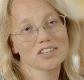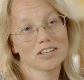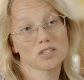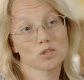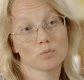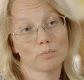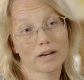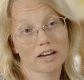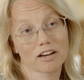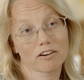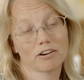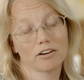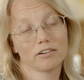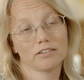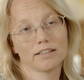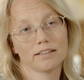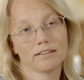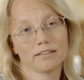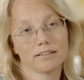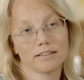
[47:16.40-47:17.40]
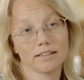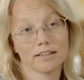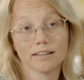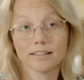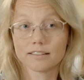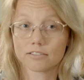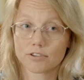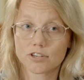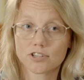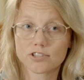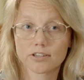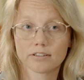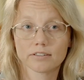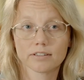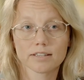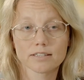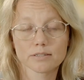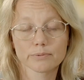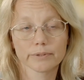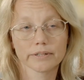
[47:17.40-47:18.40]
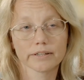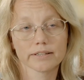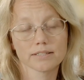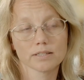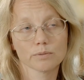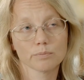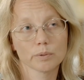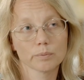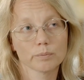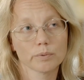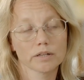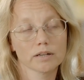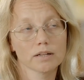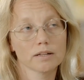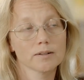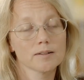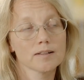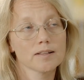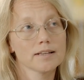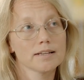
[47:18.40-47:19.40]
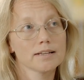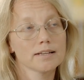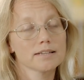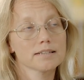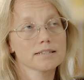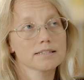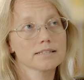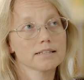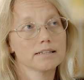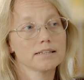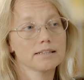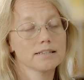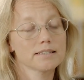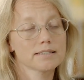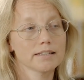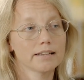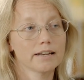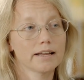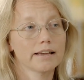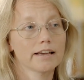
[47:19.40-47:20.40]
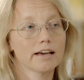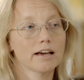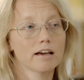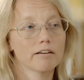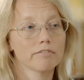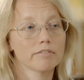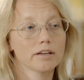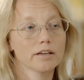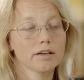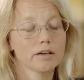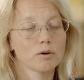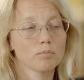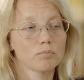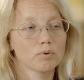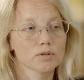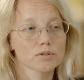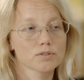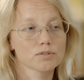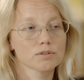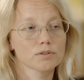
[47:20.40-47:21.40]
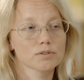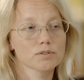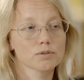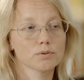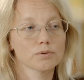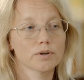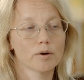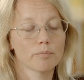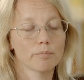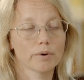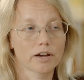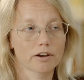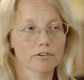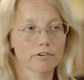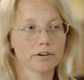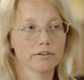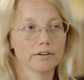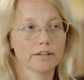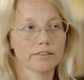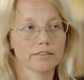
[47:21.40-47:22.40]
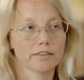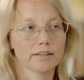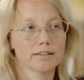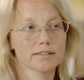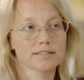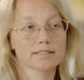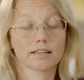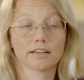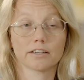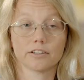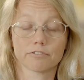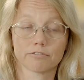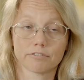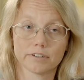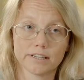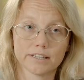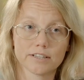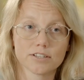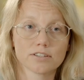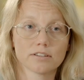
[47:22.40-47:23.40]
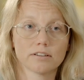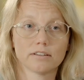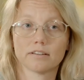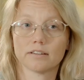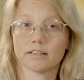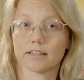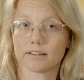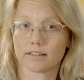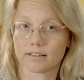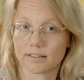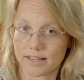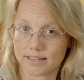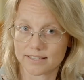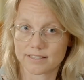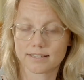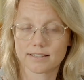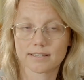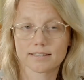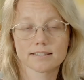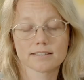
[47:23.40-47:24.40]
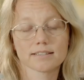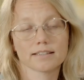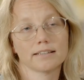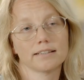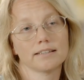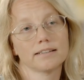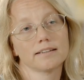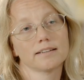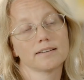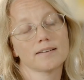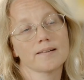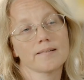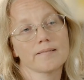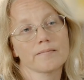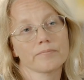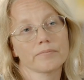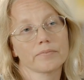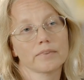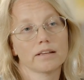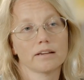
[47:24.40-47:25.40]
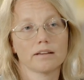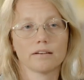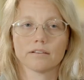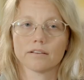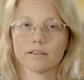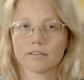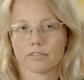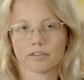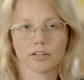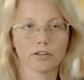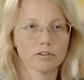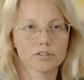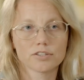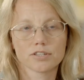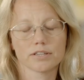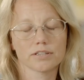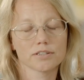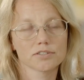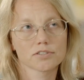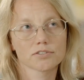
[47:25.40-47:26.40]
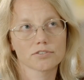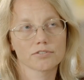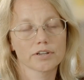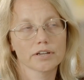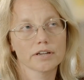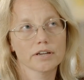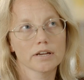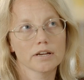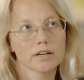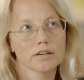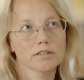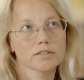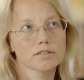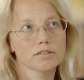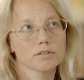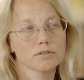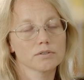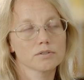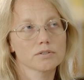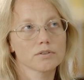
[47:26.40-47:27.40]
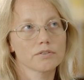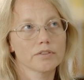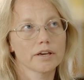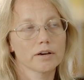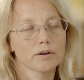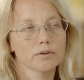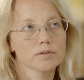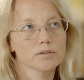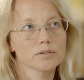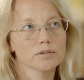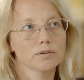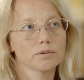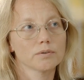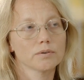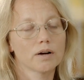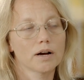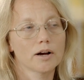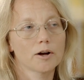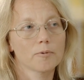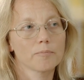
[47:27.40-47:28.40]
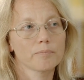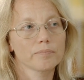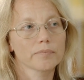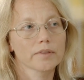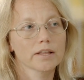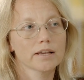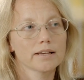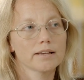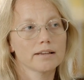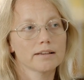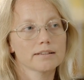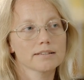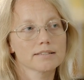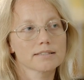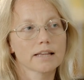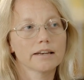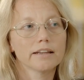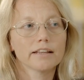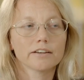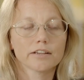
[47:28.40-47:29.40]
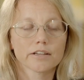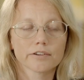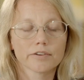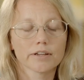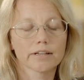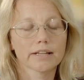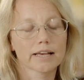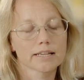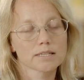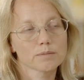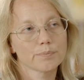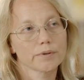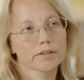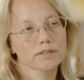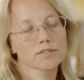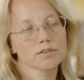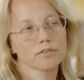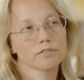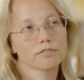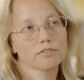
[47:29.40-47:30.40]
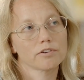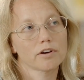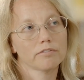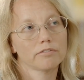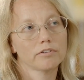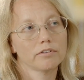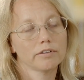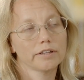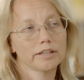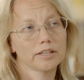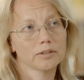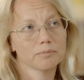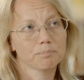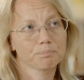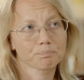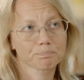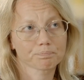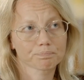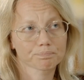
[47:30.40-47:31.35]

She has a background in, in literature as well as in biblical studies. Then I have postdocs who have background in the study of religion and classics and and uh, theology history. So so they're also um, studying different aspects of travel in